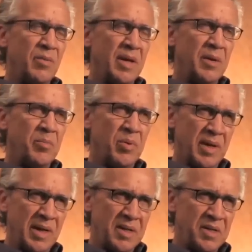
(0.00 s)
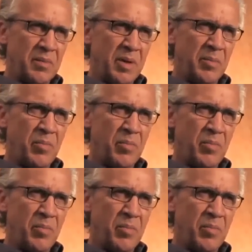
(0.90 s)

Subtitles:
really pleased to be